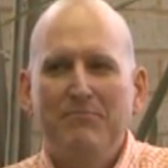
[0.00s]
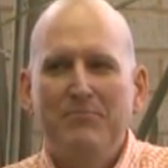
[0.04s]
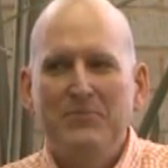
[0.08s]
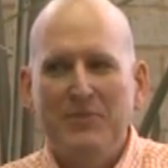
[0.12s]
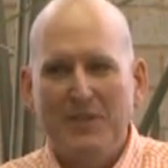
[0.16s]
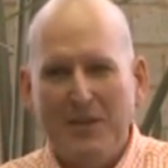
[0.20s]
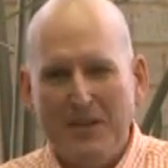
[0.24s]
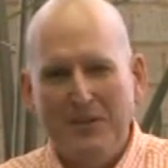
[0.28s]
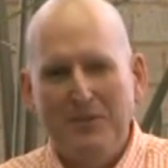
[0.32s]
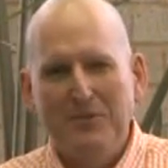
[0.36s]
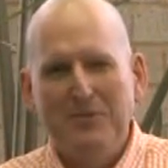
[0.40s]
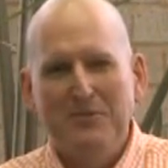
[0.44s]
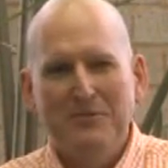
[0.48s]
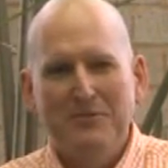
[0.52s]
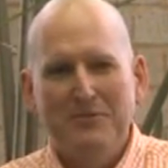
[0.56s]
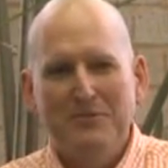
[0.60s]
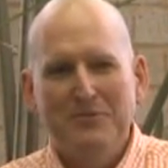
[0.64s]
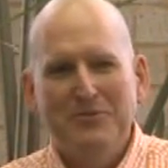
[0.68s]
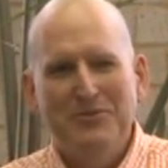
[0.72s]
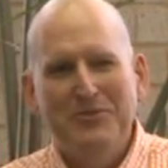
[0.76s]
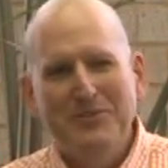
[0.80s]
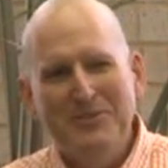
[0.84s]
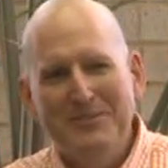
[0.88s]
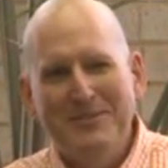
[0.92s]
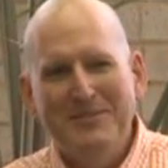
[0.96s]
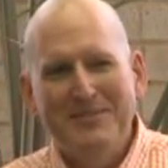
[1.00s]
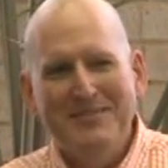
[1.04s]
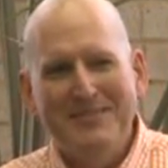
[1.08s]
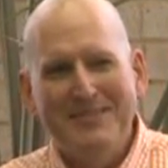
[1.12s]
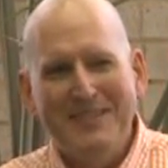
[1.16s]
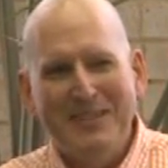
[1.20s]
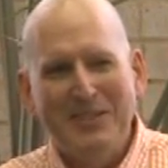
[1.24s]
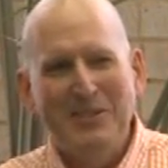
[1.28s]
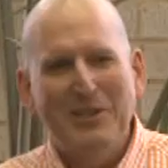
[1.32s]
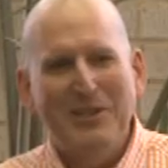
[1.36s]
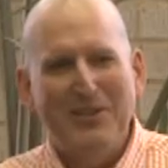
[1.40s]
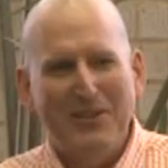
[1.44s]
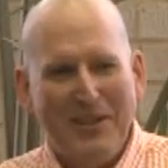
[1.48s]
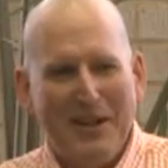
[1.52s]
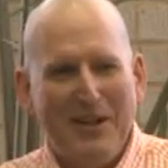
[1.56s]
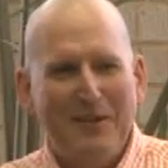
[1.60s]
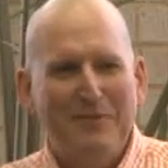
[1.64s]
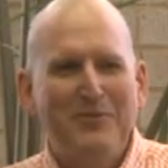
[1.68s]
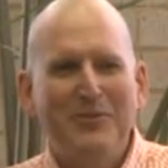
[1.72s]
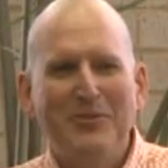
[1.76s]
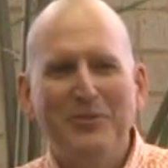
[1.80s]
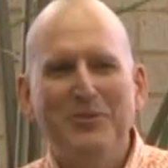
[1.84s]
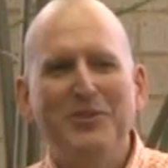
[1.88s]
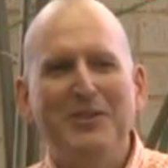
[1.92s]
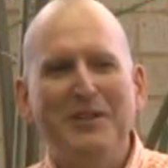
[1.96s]
No. They took a lot
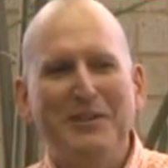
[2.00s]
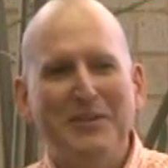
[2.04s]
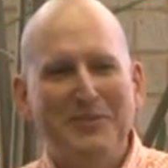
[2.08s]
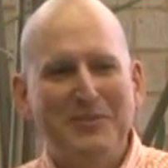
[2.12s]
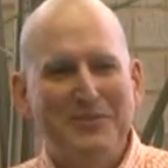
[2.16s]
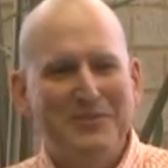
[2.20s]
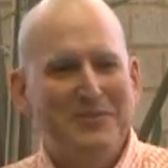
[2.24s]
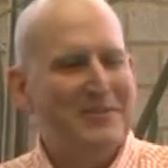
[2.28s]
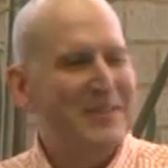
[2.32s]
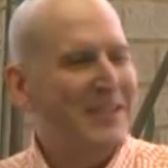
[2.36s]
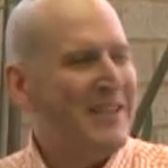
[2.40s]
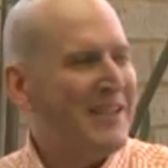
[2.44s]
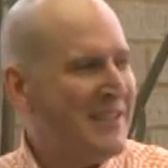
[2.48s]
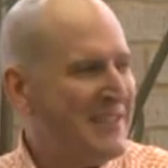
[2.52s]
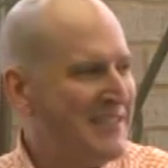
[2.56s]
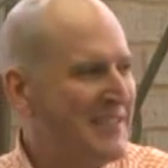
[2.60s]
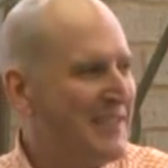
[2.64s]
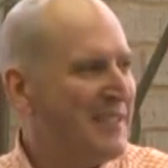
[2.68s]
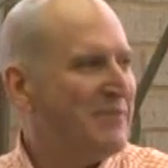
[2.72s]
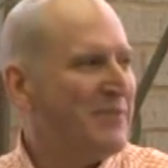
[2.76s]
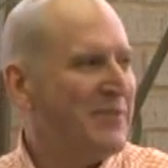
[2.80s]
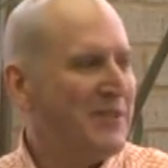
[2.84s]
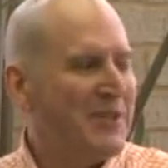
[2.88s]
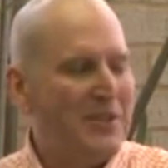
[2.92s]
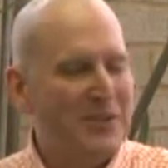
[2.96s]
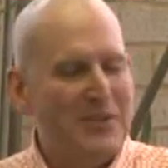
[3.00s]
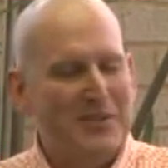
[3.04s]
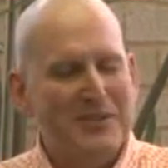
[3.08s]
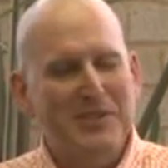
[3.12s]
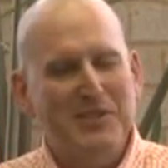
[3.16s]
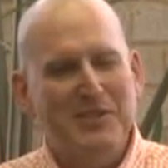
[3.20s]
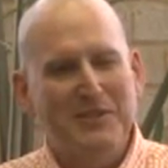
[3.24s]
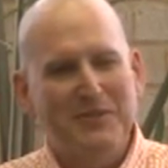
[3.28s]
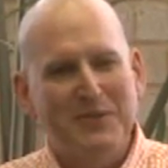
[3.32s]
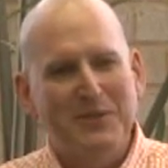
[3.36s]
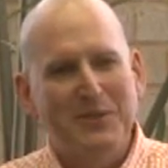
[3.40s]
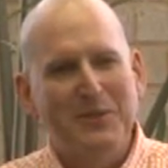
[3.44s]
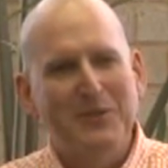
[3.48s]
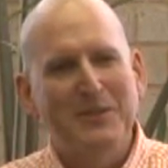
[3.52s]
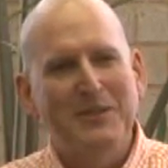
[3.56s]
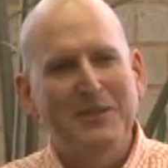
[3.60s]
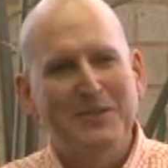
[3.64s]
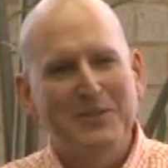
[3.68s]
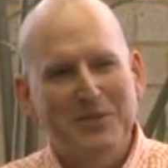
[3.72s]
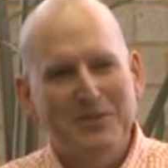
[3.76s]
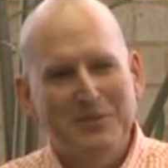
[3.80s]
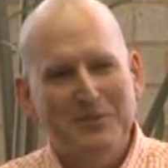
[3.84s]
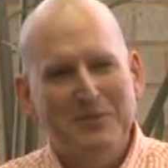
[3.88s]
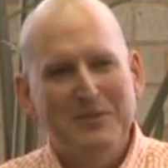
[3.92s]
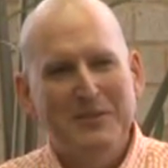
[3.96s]
of food, though, and it definitely hurt the
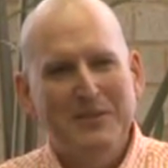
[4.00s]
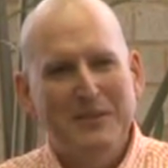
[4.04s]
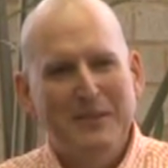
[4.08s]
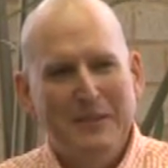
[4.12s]
civilians.